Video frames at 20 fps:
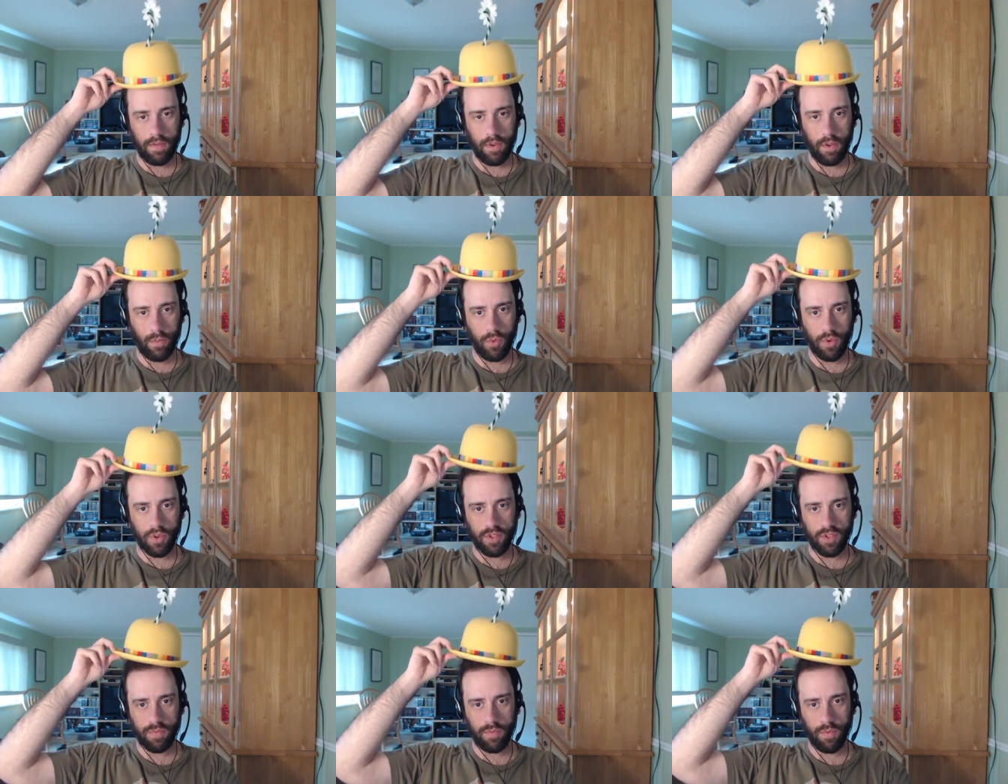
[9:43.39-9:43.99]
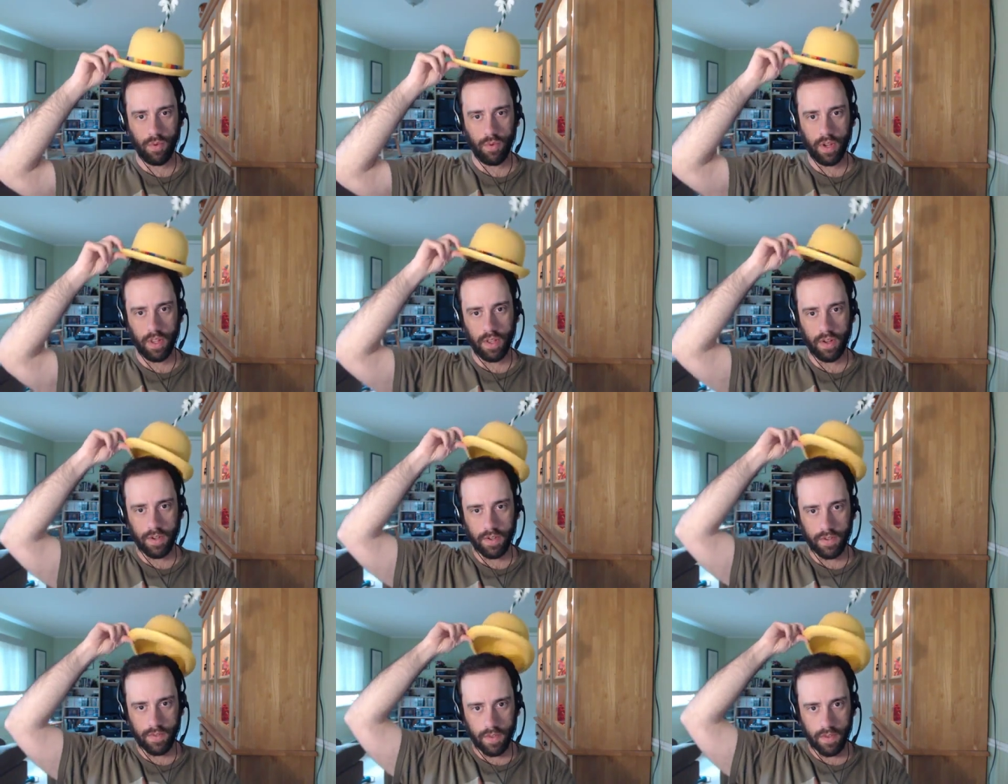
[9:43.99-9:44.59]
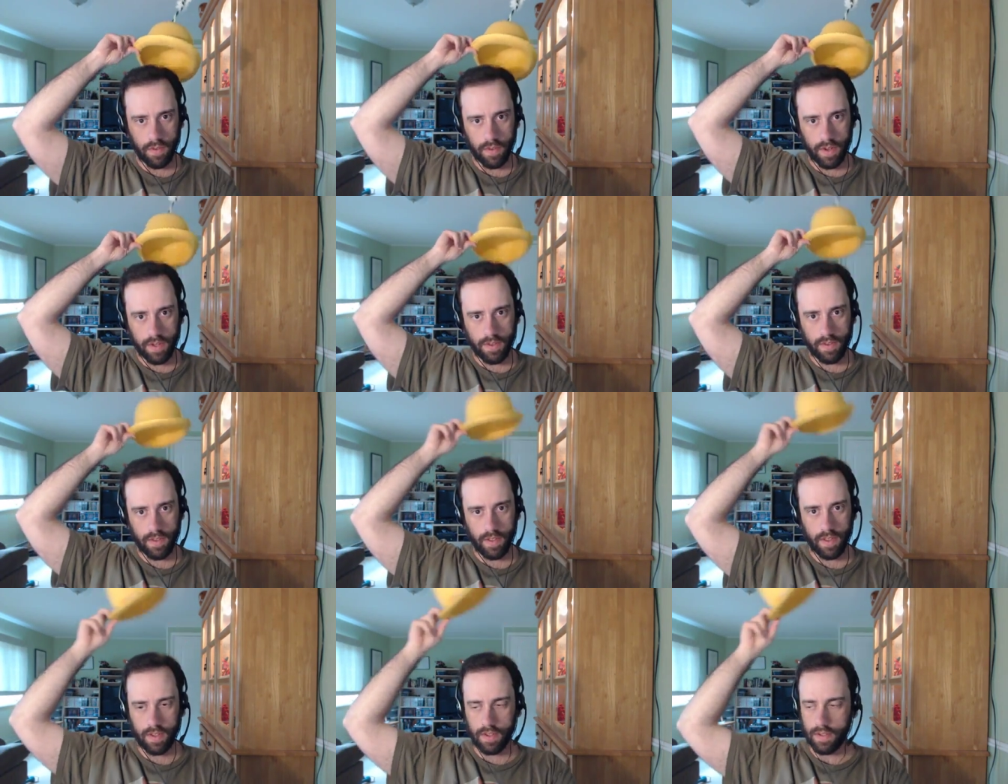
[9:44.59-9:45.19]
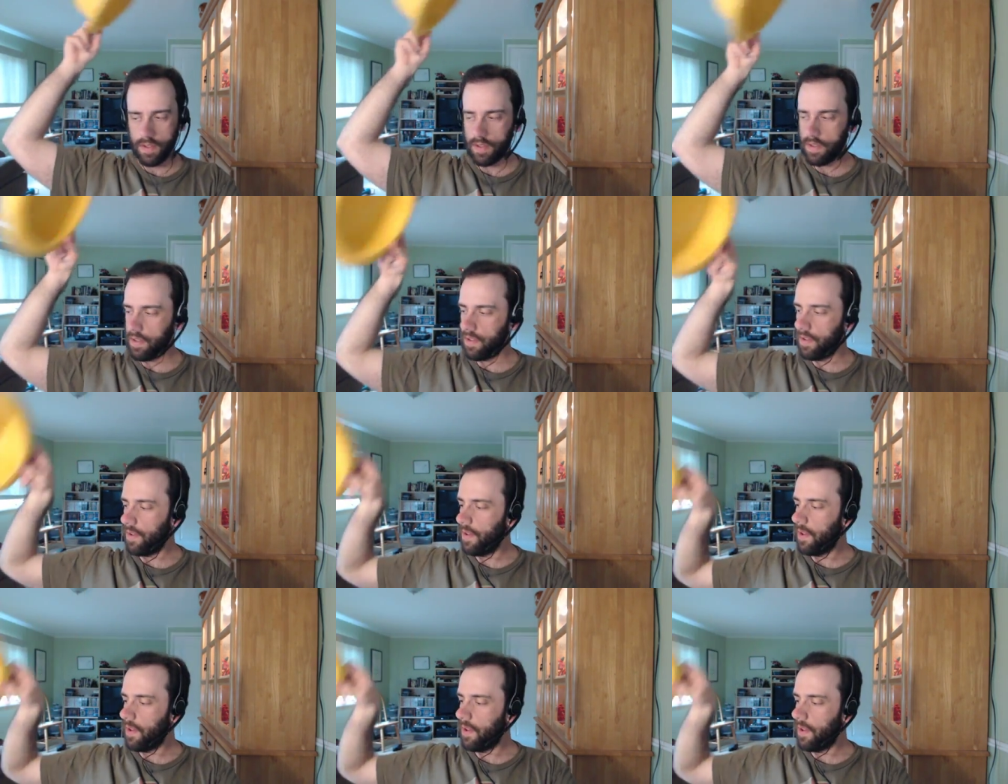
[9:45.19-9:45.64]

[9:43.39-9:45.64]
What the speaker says: No more spoilers for the rest of this.